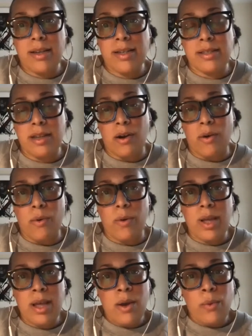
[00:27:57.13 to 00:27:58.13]
So
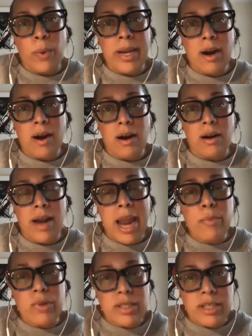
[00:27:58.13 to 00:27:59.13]
we are
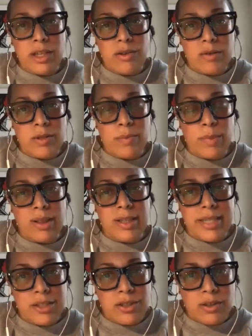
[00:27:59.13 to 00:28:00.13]
able to use both
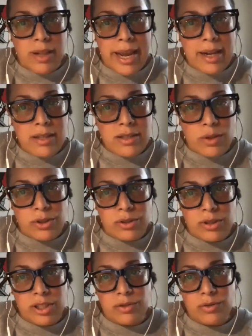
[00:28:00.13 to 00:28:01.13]
digital and
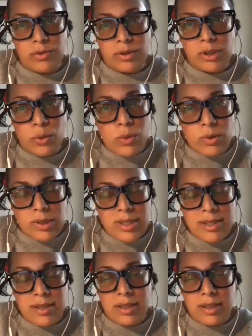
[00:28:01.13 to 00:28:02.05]
social tools